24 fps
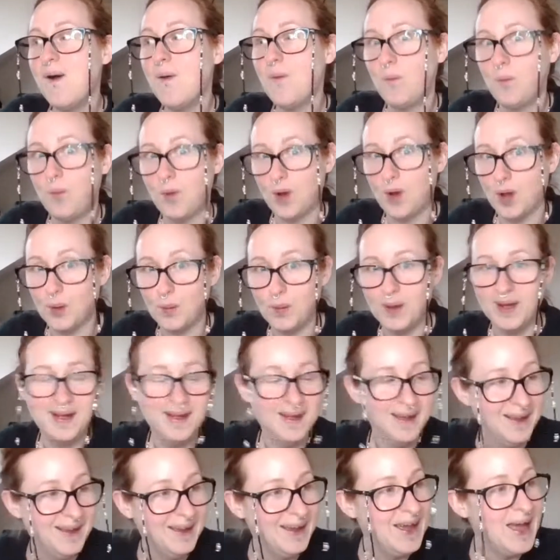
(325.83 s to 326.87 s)
Whoa.
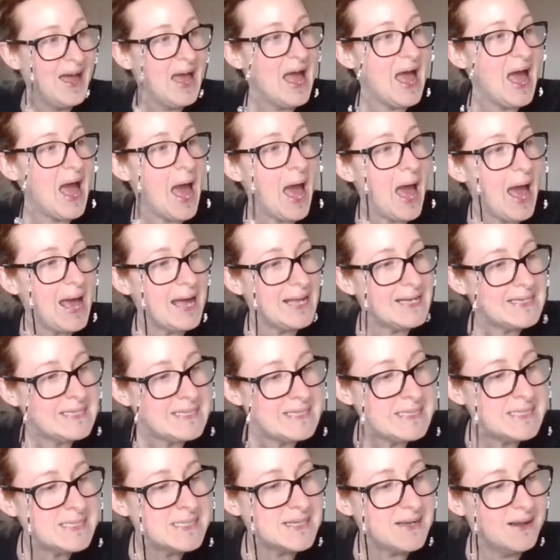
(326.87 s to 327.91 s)

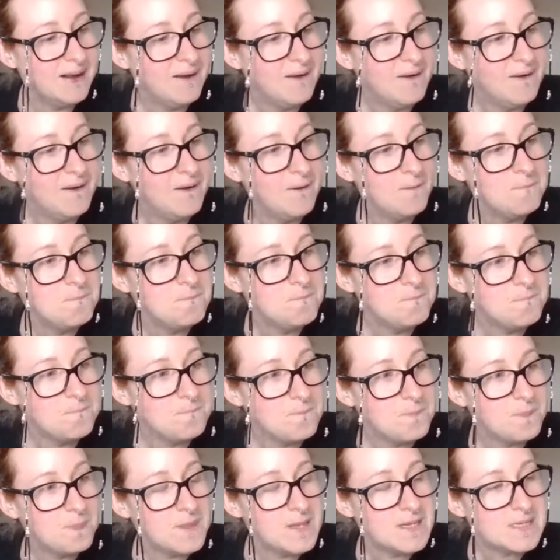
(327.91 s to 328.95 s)
And
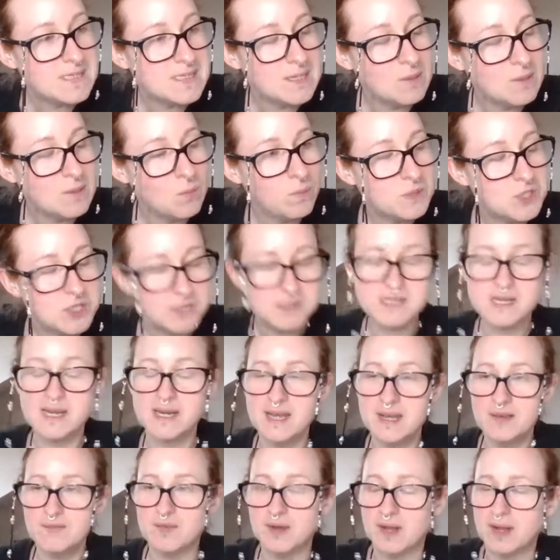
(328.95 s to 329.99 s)
so Tuesday
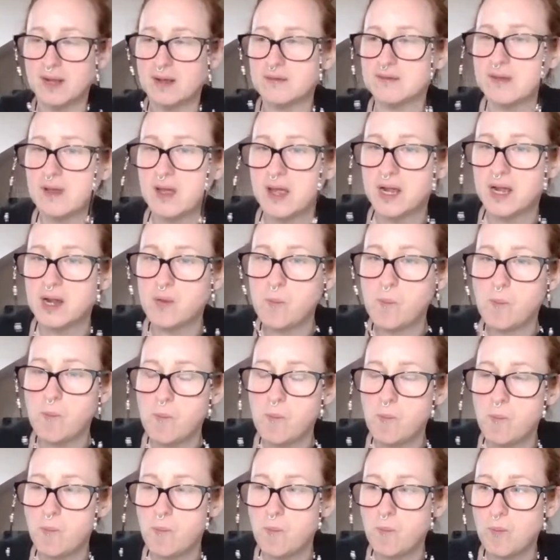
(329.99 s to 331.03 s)
evening, I was like,
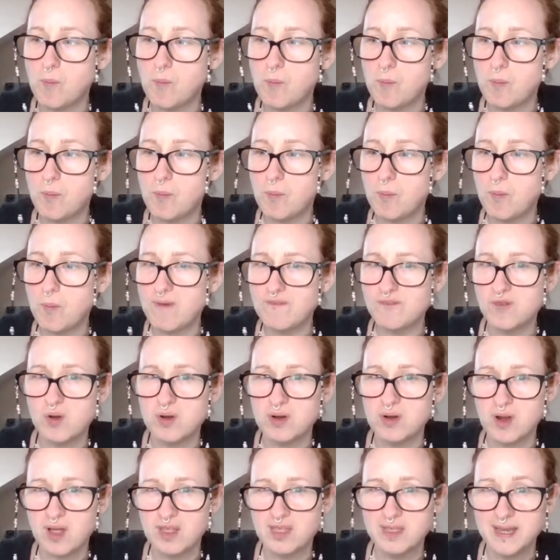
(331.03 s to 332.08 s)
I've
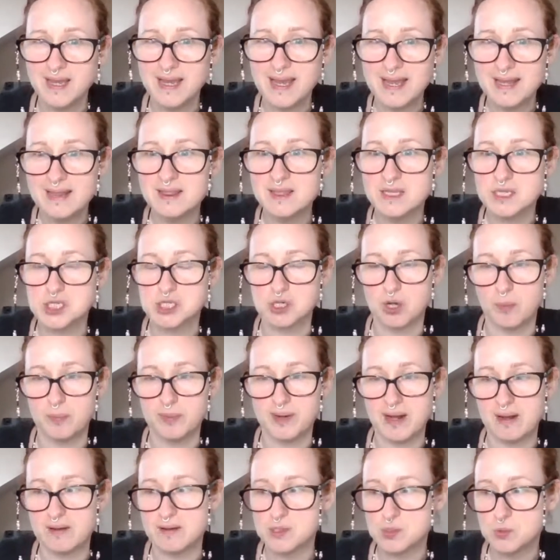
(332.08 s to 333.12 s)
got nothing in the shop
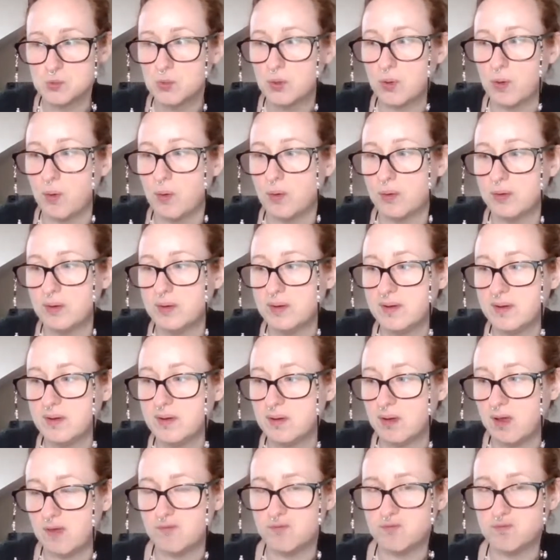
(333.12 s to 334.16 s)
now. It's all gone.
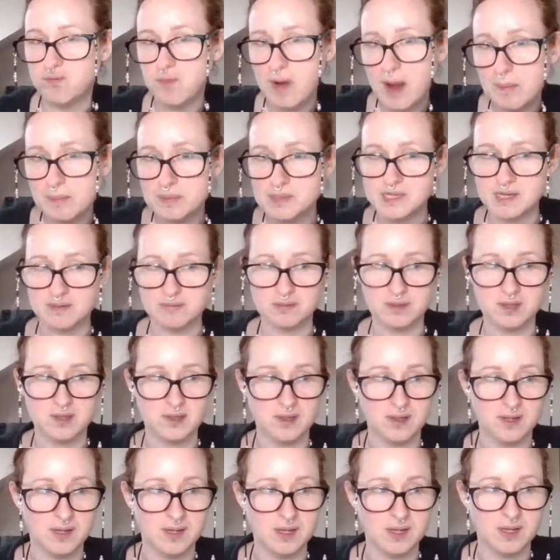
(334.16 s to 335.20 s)
I've wrapped
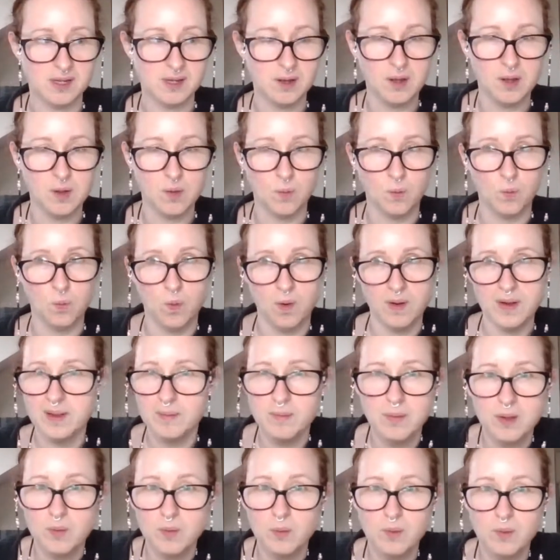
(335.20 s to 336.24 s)
everything. Why
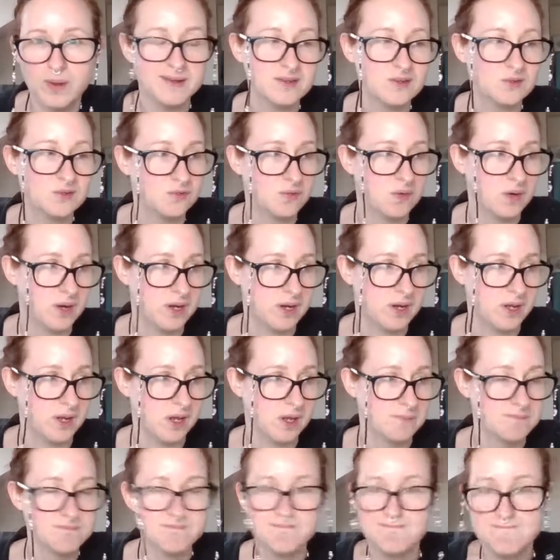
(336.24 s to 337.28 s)
am I waiting to
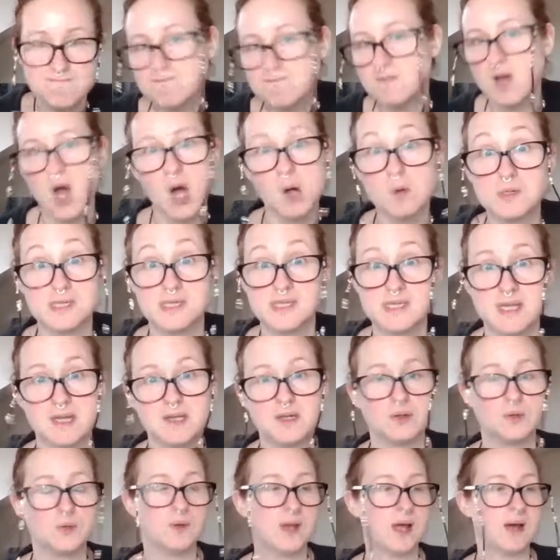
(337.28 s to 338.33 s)
Friday? I'll just send
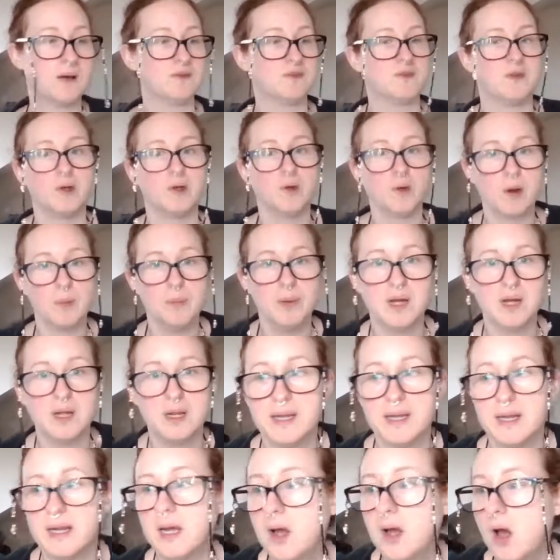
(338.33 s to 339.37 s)
it all out. So I got up
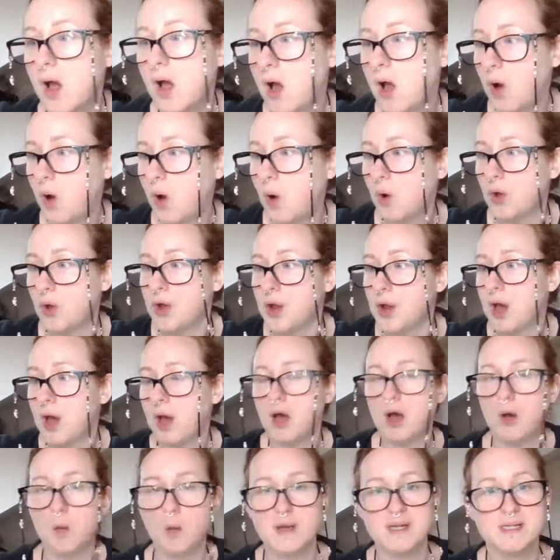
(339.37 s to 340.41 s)
early on
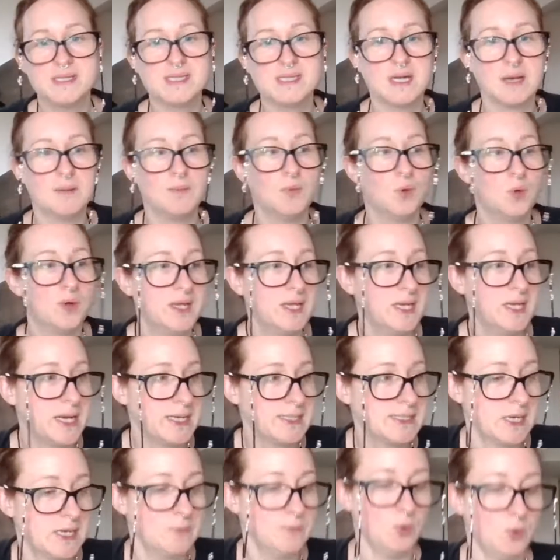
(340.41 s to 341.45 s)
yesterday
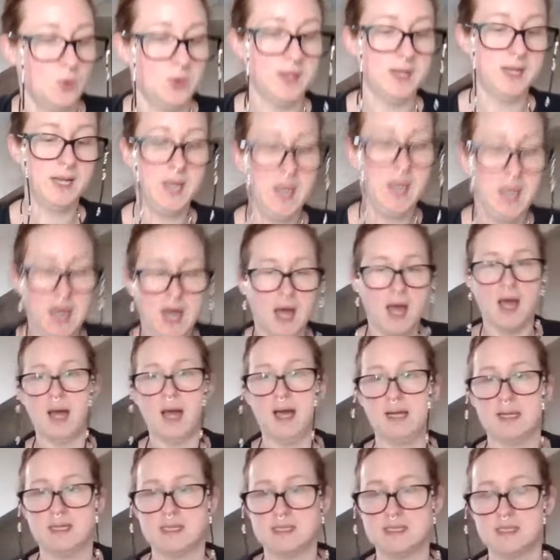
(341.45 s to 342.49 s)
morning,
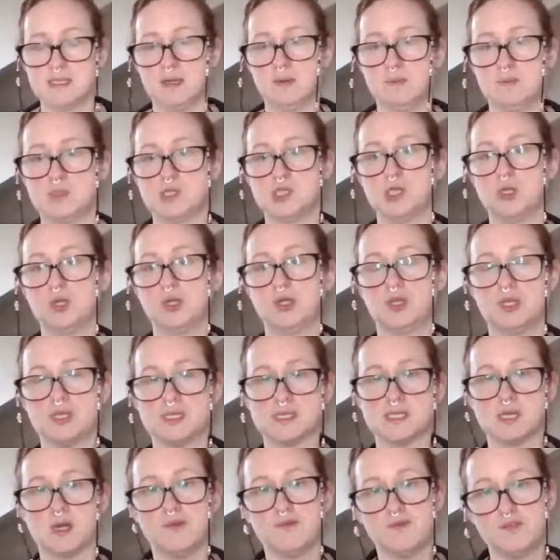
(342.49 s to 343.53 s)
and took the
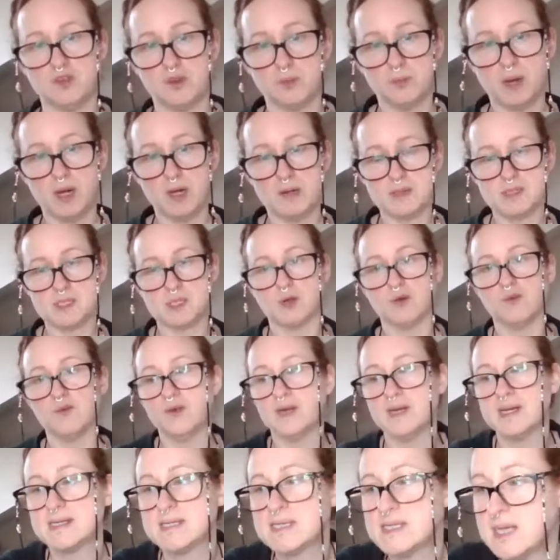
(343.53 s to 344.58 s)
stuff to the post
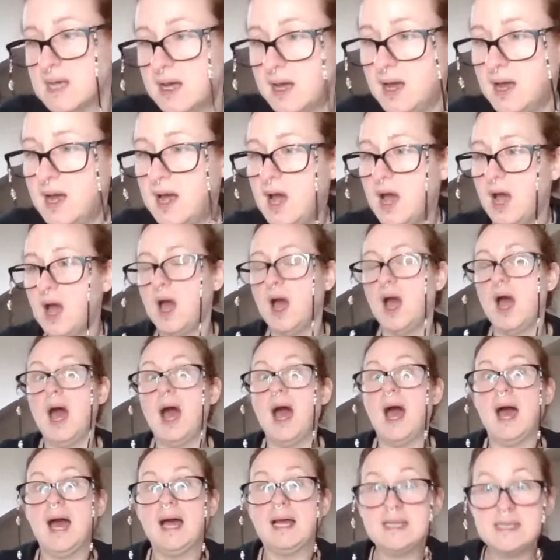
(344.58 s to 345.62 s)
office
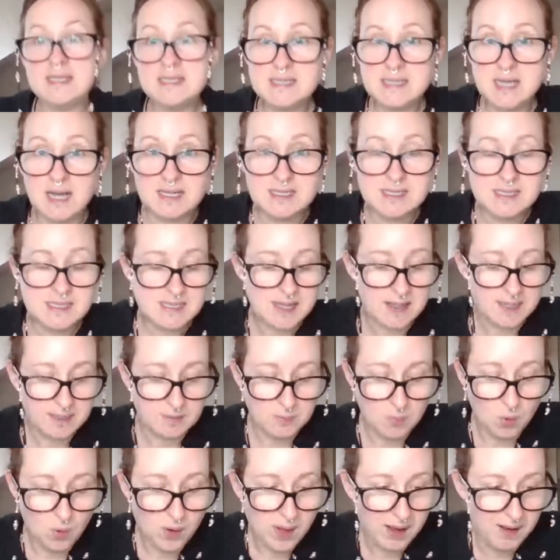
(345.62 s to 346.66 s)
and sent
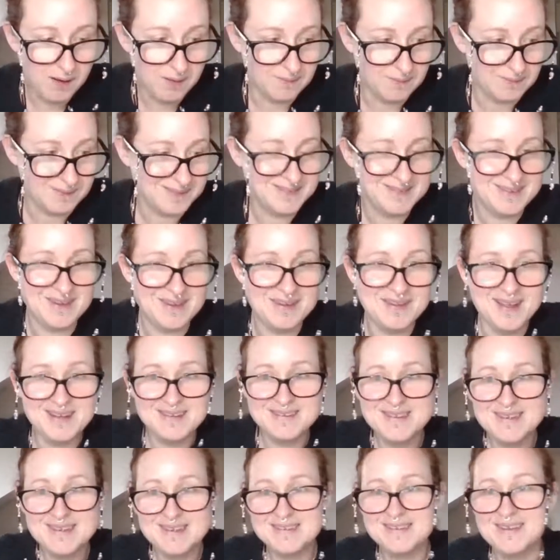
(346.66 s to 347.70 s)
them all out. So
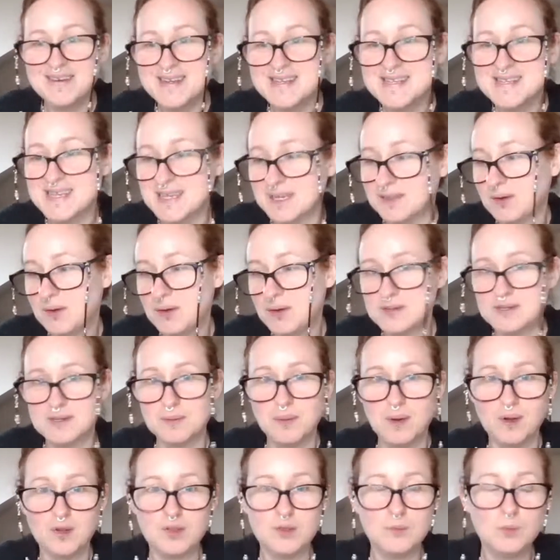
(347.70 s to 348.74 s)
that's exciting. So I got to
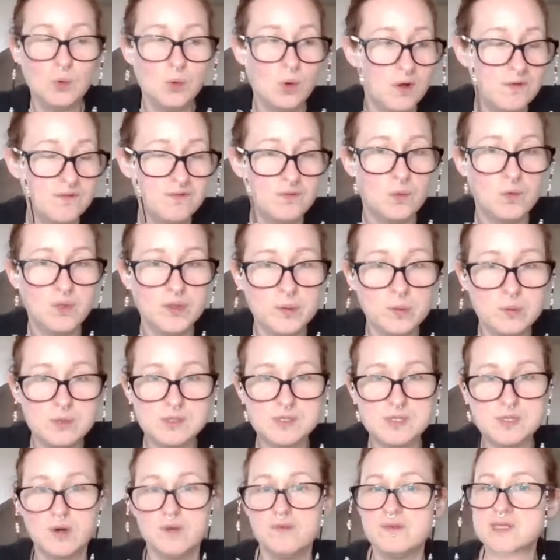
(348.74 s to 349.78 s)
mark them all off, all the
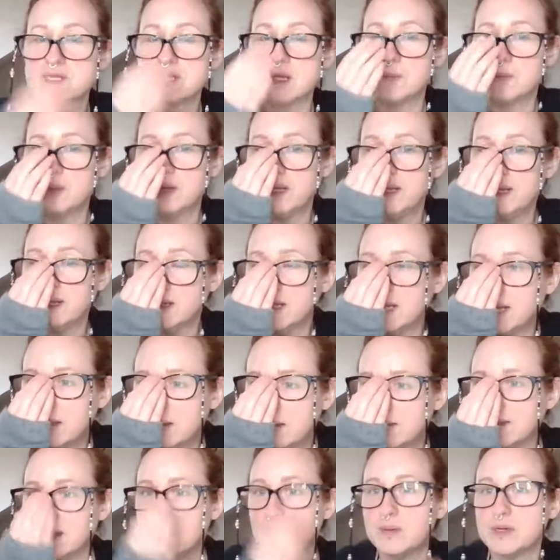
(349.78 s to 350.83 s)
orders off as complete in
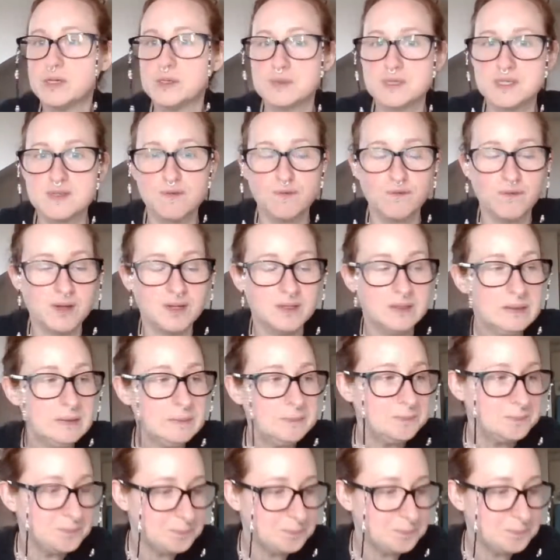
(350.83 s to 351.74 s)
Etsy, which was fun